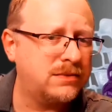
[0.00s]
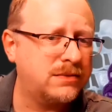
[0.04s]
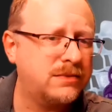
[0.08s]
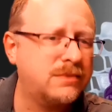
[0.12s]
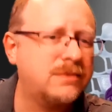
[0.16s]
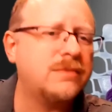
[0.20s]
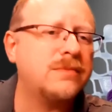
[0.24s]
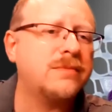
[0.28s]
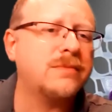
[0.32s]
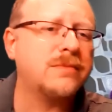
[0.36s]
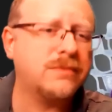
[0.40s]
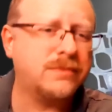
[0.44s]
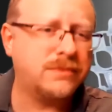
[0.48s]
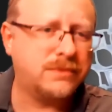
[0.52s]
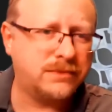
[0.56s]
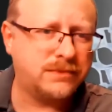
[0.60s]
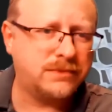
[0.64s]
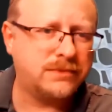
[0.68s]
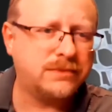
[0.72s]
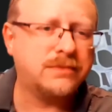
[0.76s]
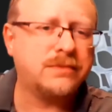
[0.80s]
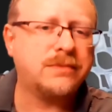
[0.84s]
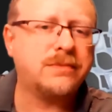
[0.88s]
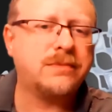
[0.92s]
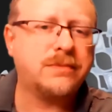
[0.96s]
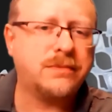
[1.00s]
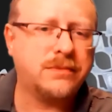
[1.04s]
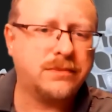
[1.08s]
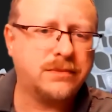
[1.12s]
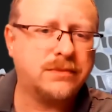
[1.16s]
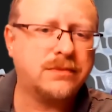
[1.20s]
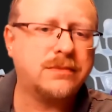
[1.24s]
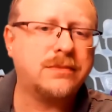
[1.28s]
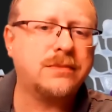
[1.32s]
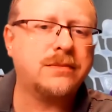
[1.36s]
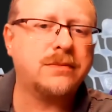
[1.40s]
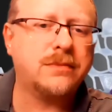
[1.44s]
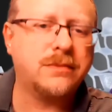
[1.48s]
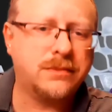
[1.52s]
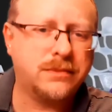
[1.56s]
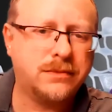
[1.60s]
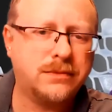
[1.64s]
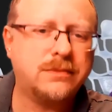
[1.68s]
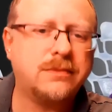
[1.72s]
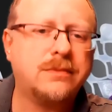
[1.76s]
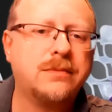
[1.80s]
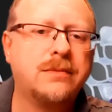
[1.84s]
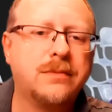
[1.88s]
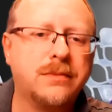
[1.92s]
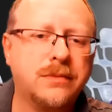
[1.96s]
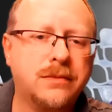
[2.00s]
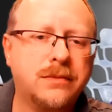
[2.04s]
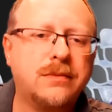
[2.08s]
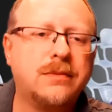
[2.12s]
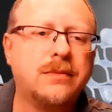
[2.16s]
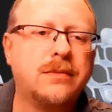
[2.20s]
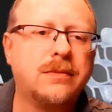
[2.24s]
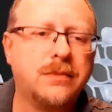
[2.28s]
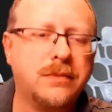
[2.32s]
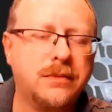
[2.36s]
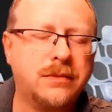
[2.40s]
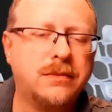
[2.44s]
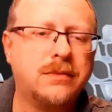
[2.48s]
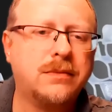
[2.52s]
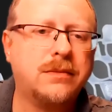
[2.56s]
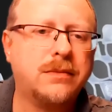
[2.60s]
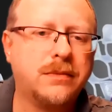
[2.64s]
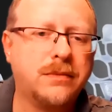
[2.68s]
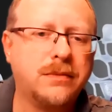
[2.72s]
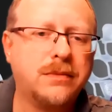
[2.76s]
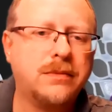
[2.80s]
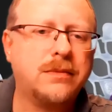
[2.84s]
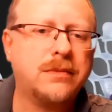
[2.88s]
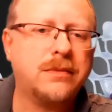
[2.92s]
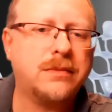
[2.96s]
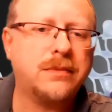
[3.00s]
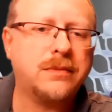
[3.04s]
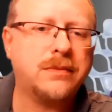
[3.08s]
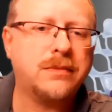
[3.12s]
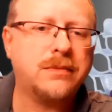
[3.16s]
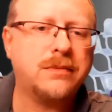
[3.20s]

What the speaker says: This person isn't speaking.